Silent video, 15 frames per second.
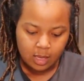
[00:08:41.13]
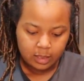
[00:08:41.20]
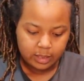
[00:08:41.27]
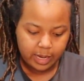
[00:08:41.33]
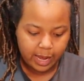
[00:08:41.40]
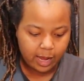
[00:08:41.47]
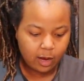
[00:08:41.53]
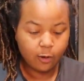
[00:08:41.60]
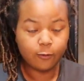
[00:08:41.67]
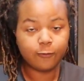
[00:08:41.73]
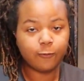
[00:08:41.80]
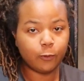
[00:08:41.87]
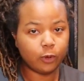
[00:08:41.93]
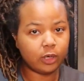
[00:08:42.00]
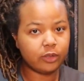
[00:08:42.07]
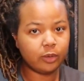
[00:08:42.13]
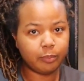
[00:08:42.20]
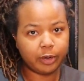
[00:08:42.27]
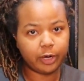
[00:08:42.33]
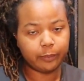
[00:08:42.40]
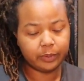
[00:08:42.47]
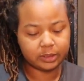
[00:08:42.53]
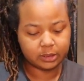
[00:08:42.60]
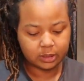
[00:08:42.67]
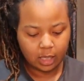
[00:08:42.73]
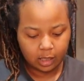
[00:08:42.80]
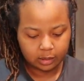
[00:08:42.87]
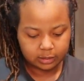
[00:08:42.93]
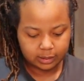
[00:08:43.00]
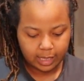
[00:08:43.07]
Now for the bourbon
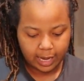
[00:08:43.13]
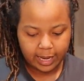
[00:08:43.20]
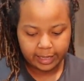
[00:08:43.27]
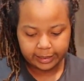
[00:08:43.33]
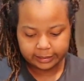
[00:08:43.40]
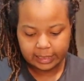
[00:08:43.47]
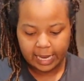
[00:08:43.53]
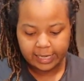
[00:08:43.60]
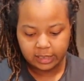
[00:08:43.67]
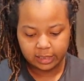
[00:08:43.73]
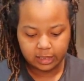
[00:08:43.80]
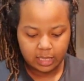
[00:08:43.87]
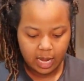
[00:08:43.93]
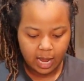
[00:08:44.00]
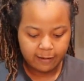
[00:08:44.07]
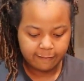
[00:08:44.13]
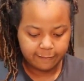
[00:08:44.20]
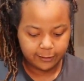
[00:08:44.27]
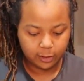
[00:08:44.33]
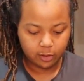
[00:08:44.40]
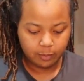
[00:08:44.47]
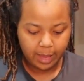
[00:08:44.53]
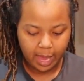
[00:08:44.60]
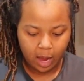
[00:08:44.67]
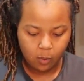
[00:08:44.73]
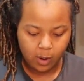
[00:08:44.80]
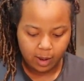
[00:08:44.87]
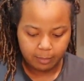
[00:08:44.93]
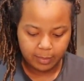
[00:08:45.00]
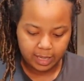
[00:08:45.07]
sauce, guys, I did not film how
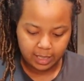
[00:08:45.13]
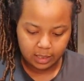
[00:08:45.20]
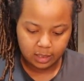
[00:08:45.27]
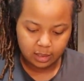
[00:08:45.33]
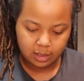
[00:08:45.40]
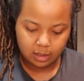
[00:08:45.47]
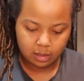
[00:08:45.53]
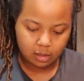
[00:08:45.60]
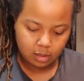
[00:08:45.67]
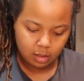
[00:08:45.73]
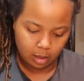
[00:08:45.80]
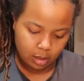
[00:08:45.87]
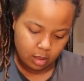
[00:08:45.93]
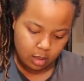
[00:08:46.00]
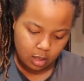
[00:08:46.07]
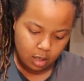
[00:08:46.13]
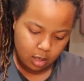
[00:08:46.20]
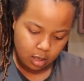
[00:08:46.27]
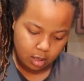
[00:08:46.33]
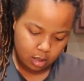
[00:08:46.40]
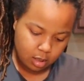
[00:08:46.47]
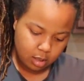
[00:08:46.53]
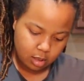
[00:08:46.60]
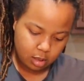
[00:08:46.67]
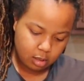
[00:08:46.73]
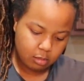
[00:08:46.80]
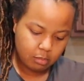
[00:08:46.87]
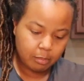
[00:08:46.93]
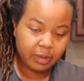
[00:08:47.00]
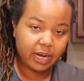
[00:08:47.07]
I made it,
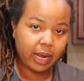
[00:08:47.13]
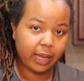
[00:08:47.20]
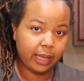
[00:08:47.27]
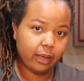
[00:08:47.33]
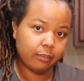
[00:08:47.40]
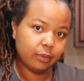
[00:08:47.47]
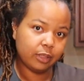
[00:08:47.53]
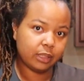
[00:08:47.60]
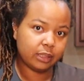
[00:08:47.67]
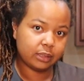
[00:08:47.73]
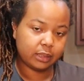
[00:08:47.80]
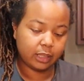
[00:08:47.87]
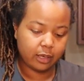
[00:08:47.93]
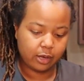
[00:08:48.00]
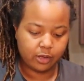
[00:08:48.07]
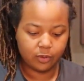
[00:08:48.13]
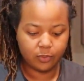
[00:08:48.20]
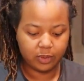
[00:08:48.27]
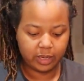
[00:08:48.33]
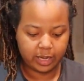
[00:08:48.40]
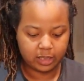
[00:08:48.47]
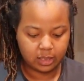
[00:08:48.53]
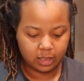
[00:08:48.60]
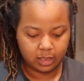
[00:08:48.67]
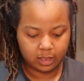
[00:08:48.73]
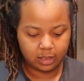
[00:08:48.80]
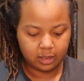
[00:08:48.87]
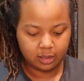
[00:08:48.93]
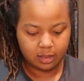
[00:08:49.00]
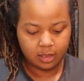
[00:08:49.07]
but I am gonna tell you what I
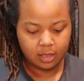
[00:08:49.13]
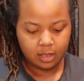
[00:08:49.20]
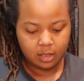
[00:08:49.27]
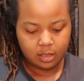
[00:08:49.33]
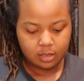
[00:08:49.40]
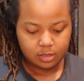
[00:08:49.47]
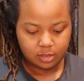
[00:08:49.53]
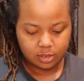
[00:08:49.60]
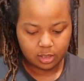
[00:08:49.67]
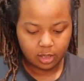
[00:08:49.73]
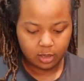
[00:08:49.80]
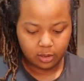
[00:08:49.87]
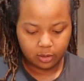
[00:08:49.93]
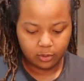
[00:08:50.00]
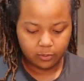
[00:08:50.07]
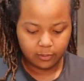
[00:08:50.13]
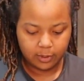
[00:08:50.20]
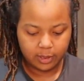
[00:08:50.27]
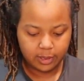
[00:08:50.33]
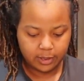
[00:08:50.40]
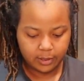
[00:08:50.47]
did. So